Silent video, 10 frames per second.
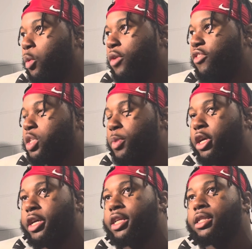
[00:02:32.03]
we've
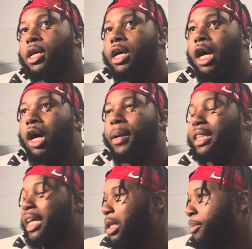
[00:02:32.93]
experienced. And I
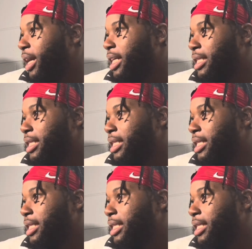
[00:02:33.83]
think the biggest